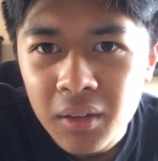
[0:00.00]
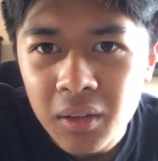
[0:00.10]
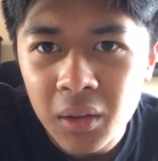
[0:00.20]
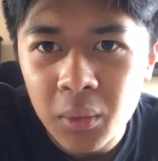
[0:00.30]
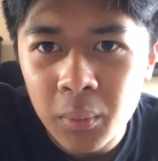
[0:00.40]

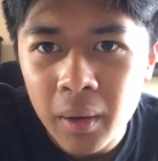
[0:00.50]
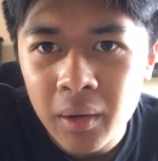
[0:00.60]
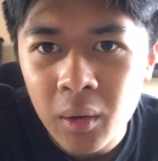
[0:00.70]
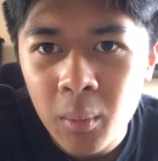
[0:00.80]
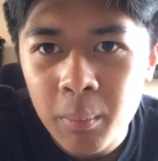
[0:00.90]

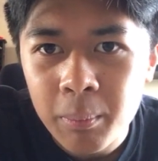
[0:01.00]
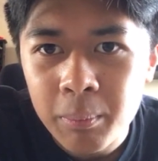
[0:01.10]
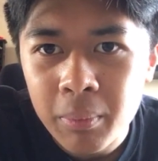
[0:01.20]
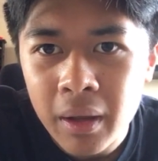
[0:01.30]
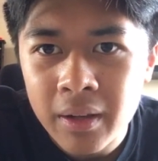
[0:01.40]
Loreno
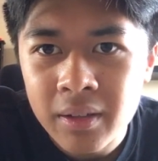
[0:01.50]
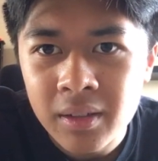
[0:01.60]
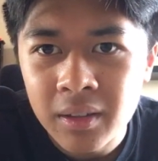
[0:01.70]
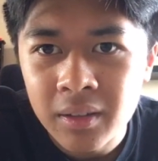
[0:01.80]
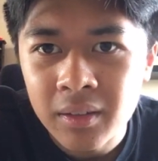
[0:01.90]

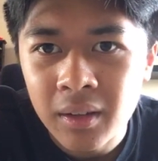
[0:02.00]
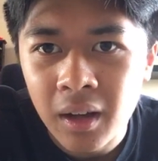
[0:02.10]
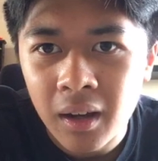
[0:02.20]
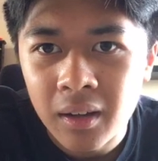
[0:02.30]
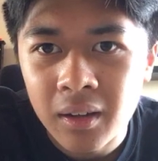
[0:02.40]

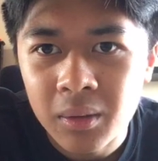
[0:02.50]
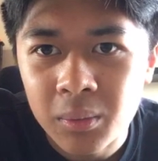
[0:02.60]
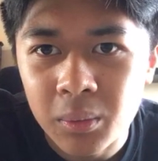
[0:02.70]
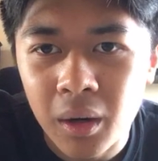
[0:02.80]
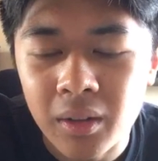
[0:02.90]

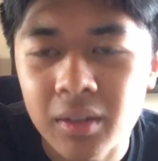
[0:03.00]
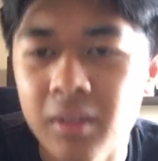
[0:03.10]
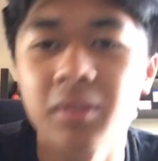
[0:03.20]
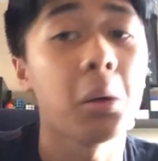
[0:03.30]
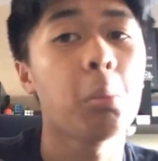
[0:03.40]
Pensionocrat.
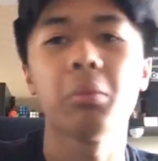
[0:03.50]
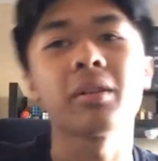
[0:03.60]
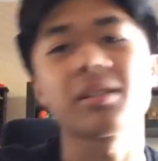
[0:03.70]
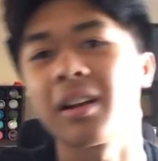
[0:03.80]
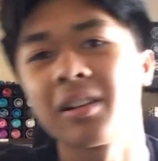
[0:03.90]
Nope,
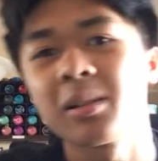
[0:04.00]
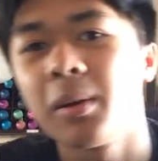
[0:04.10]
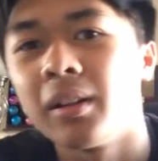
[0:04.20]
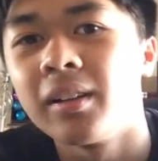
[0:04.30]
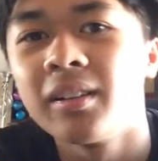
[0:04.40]
that's not how you
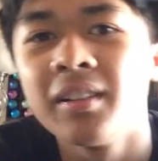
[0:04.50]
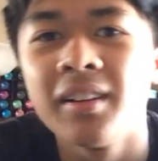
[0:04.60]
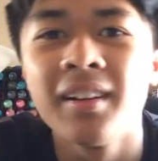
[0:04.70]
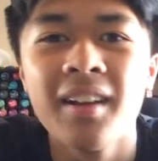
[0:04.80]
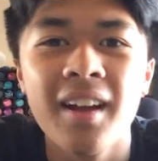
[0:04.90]
spell it.
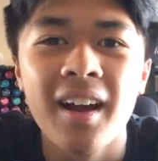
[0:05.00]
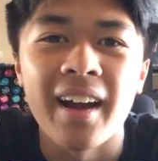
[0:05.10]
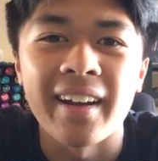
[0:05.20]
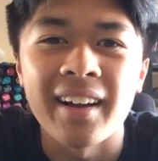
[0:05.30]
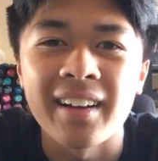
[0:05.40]

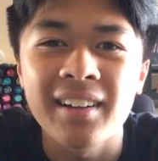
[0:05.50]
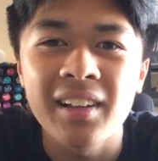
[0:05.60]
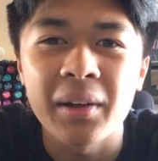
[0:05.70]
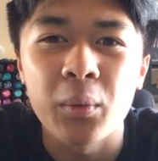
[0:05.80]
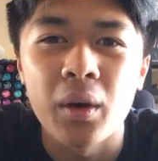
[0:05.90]
I kind of
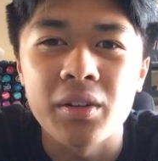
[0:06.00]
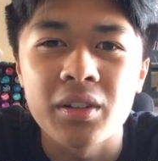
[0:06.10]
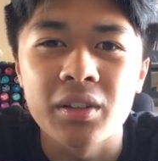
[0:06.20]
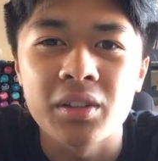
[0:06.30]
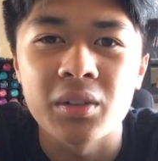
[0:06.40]
like
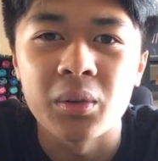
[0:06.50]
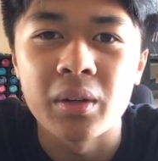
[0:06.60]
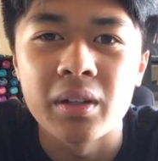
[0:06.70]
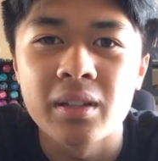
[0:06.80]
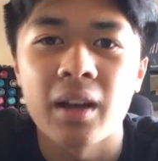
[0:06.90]
watching the
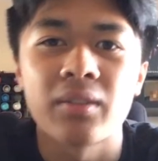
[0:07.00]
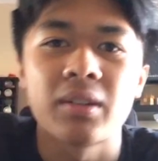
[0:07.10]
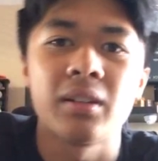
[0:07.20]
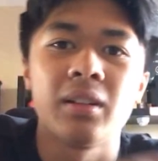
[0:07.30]
stories after the